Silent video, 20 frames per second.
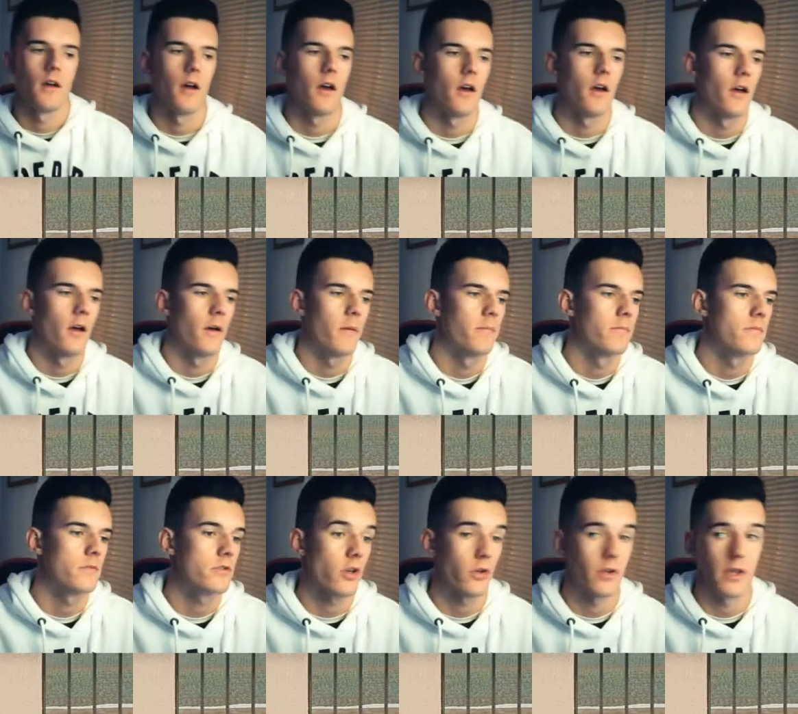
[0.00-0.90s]

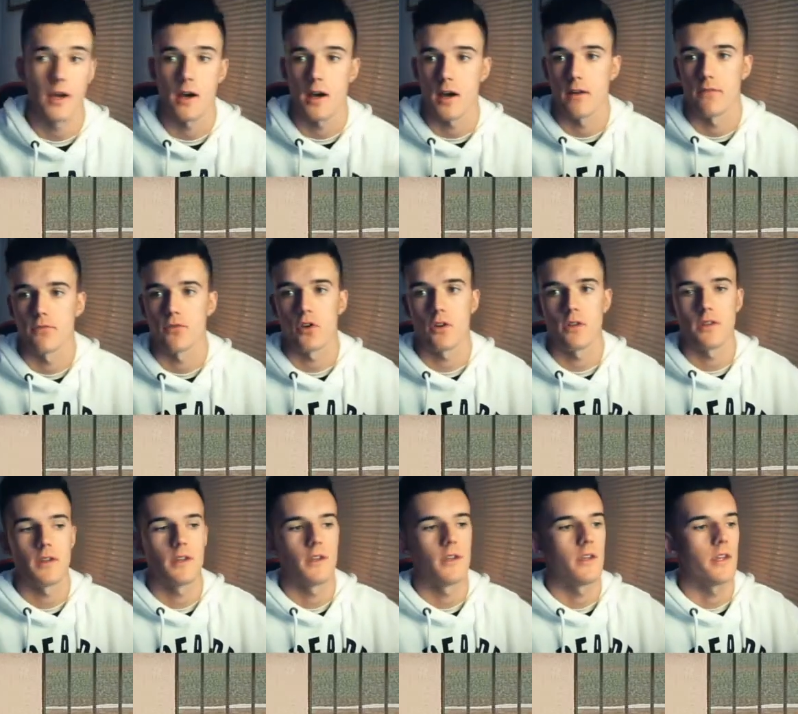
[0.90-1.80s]
I've got
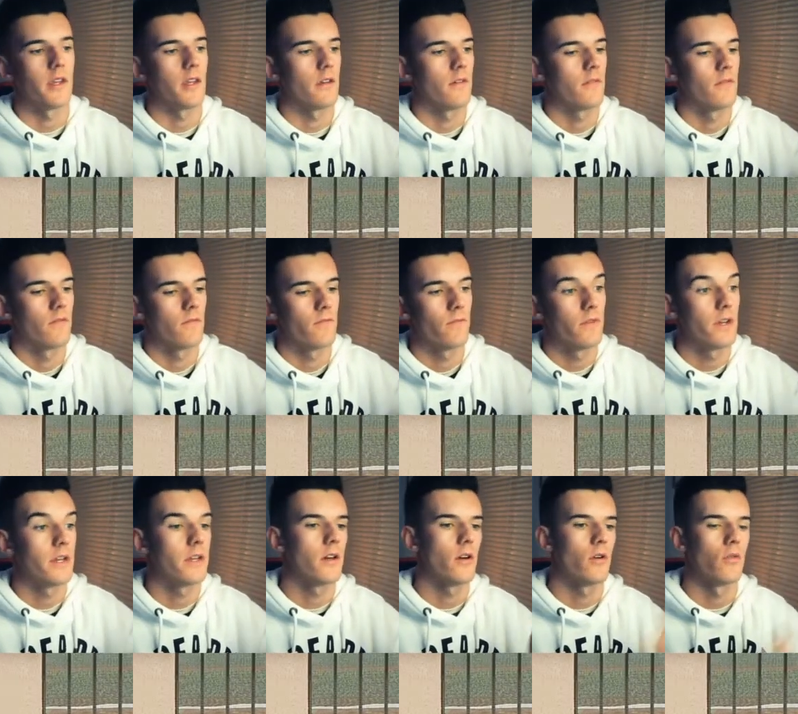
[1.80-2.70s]
the
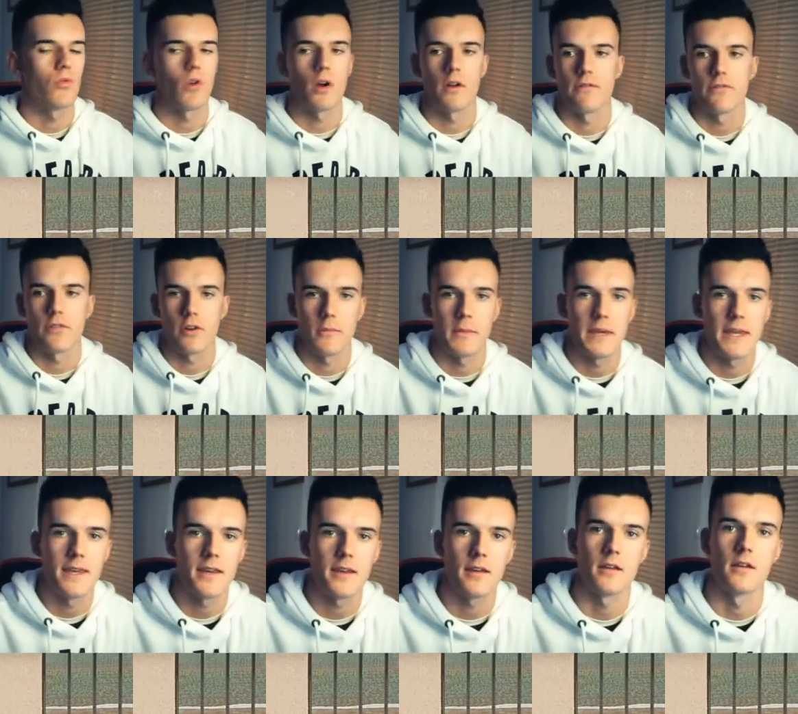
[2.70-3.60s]
video right in front of me
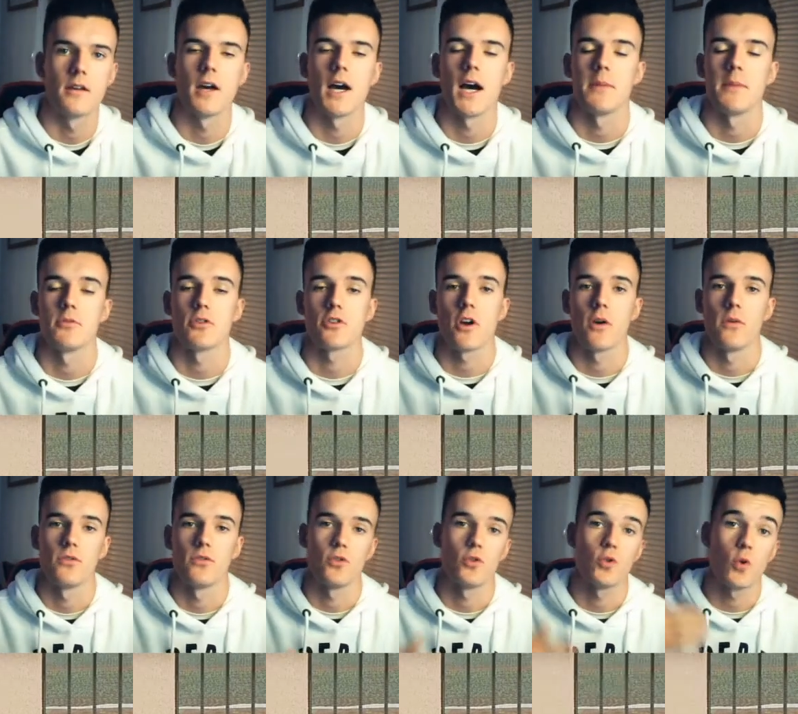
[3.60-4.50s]
here. I'm just
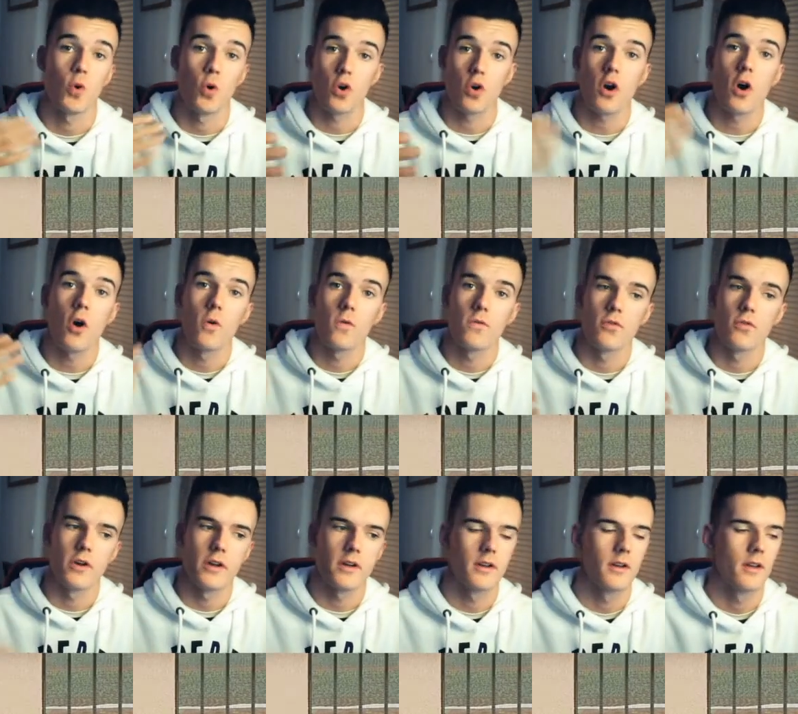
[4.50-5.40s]
going to talk
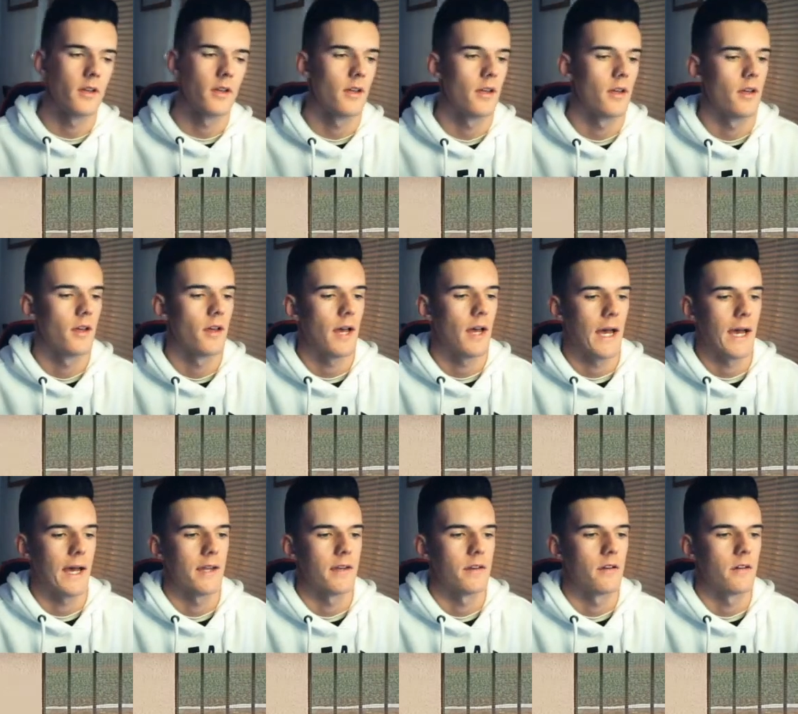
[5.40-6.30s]
over
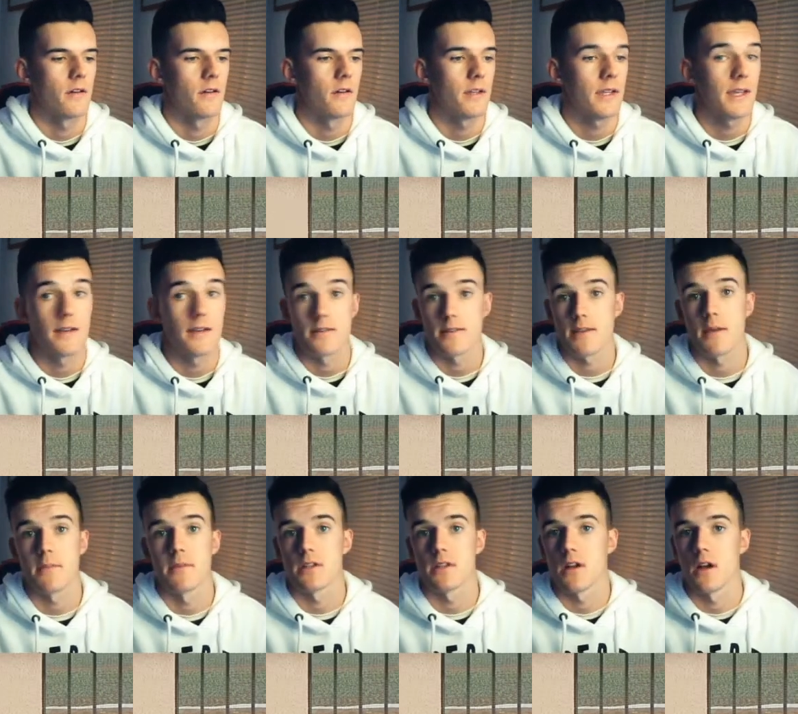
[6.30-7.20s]
it.
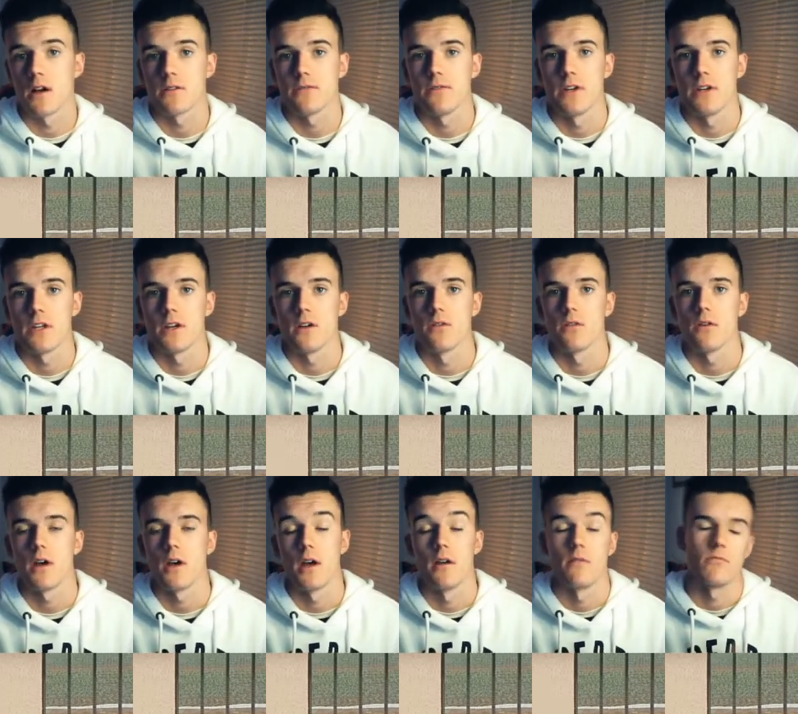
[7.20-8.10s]
Same as
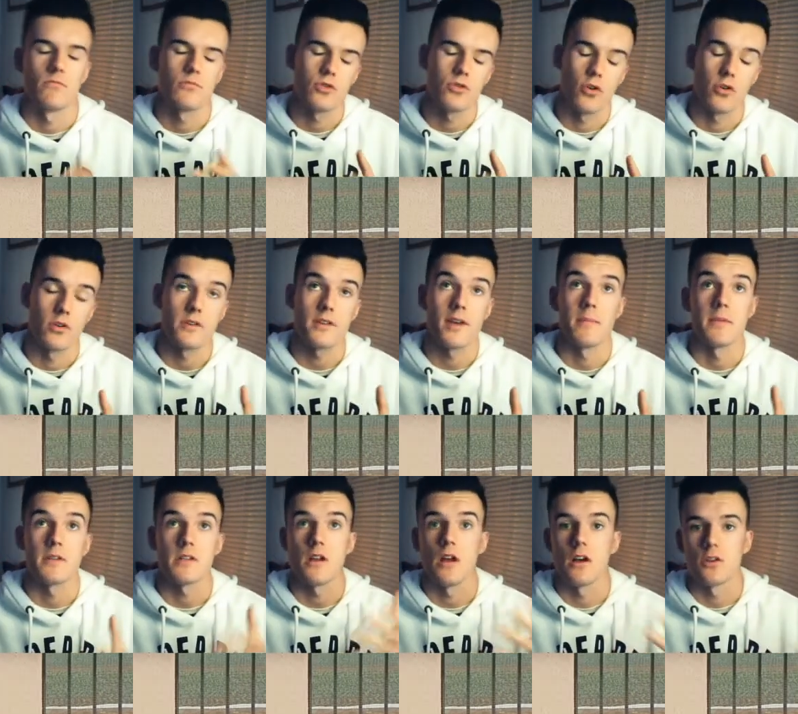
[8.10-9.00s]

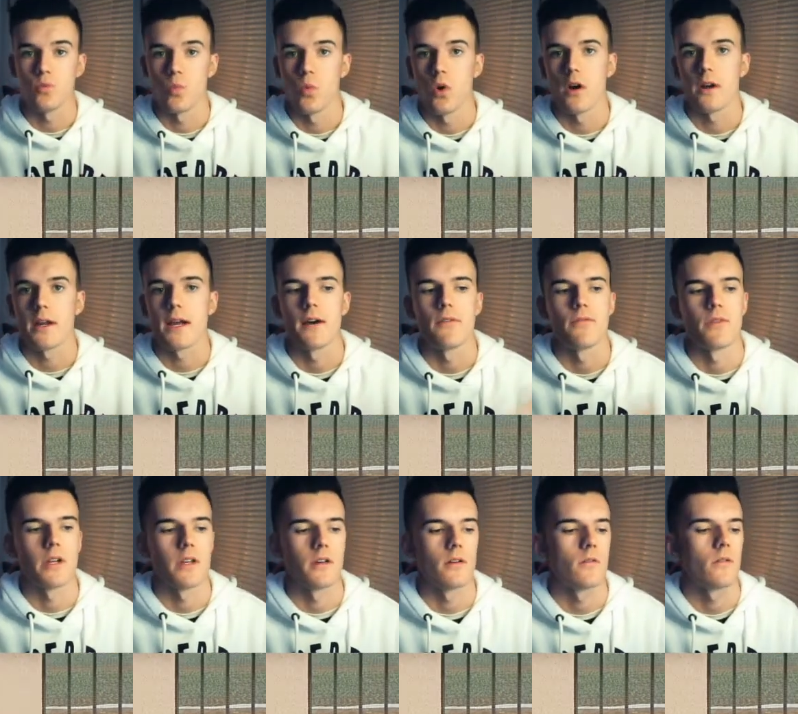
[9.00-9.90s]
last workout
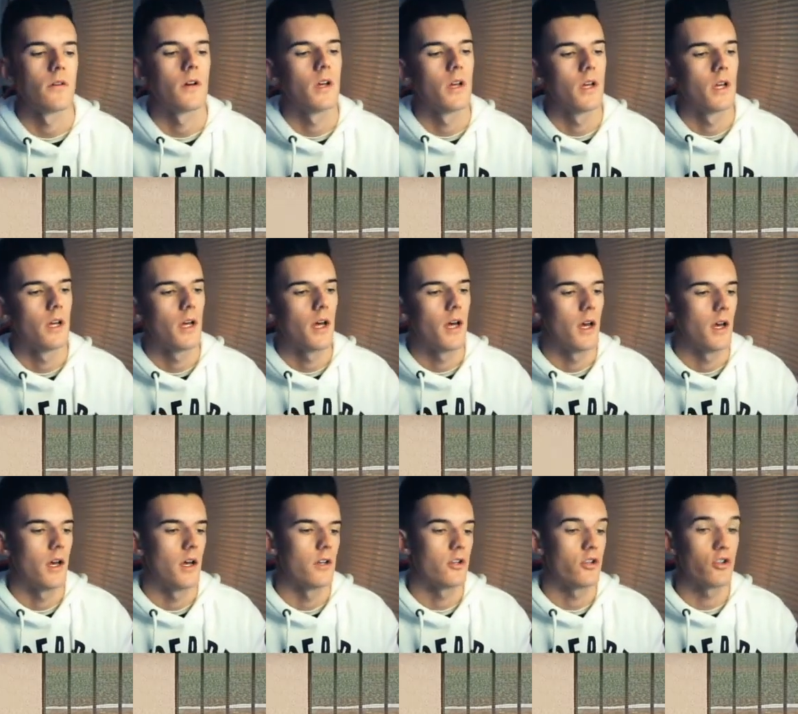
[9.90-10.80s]
video.
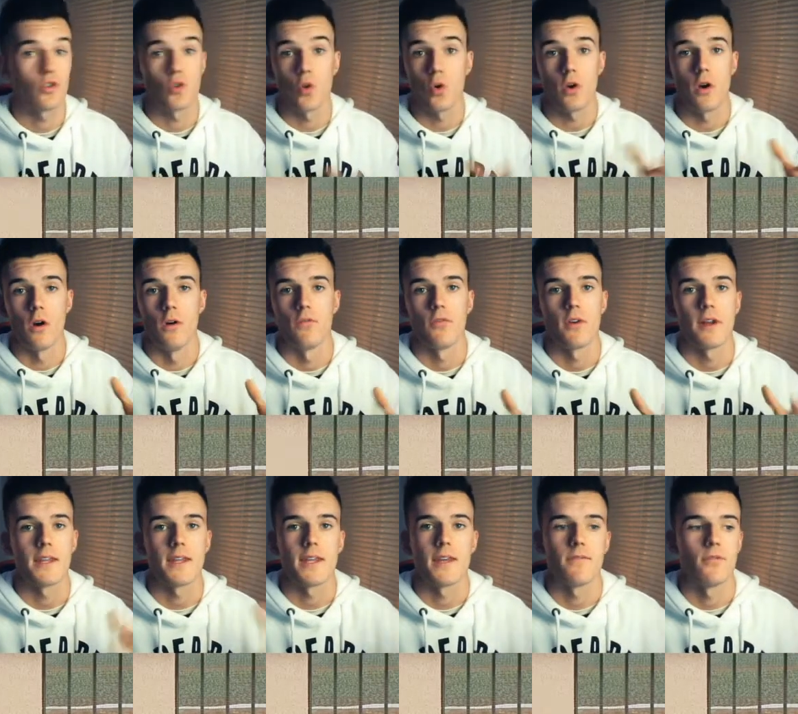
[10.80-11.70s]
Just talk over it
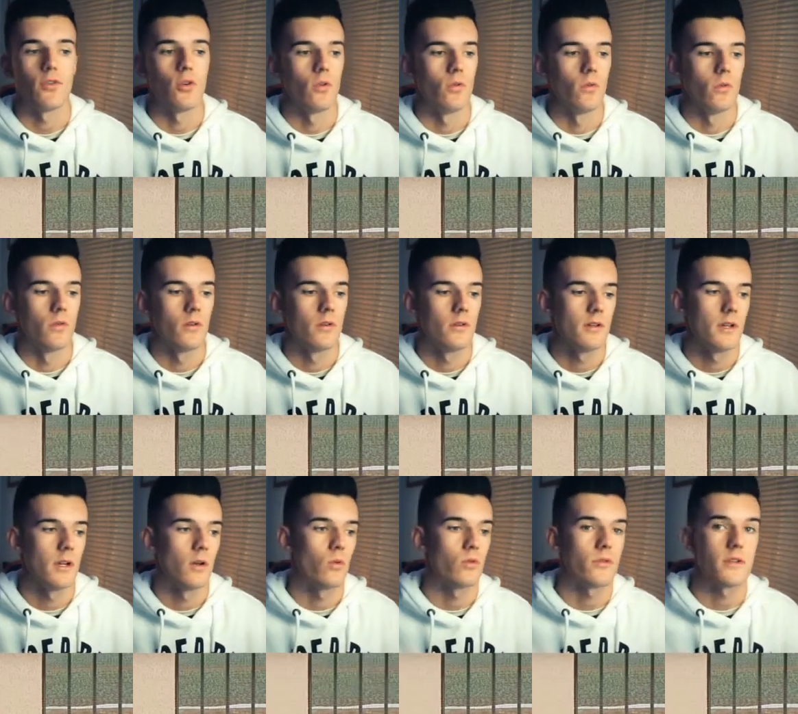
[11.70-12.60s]
and give you
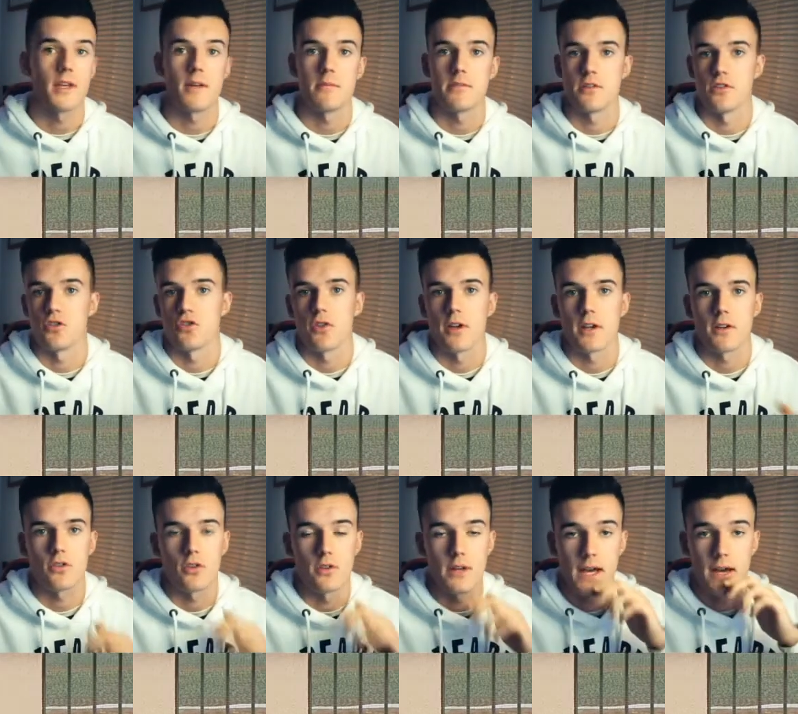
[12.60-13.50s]
little tips and
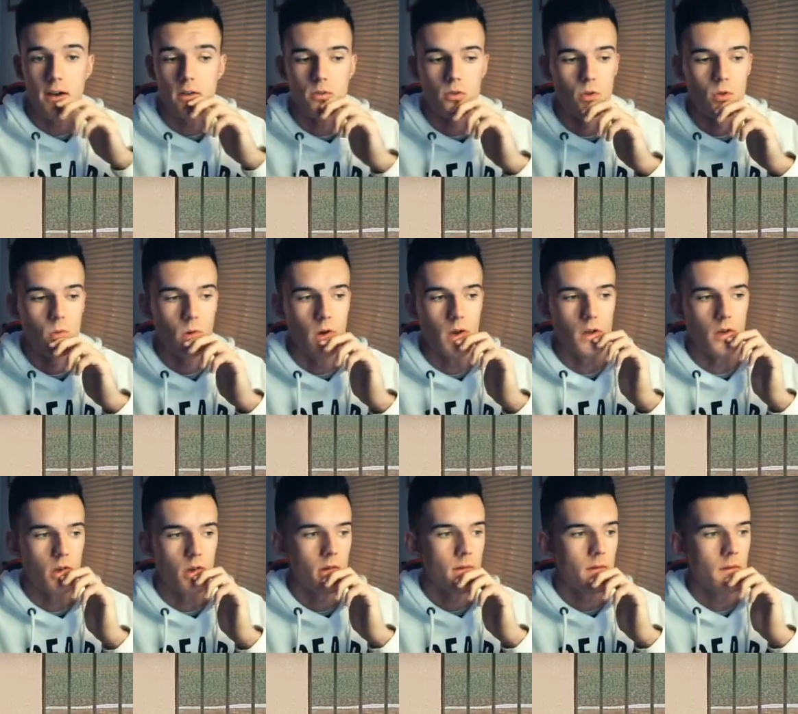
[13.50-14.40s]
tricks on how
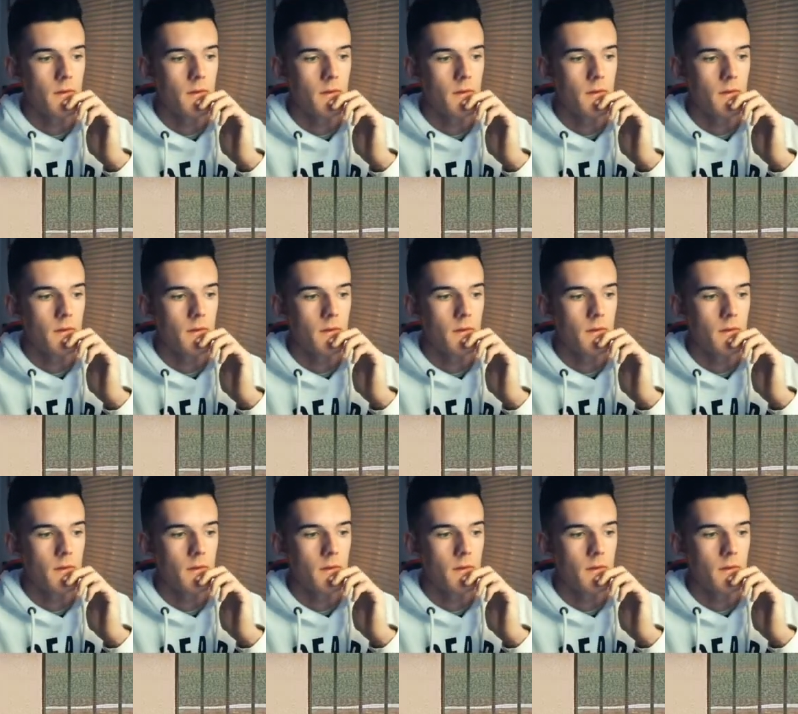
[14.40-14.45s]
to,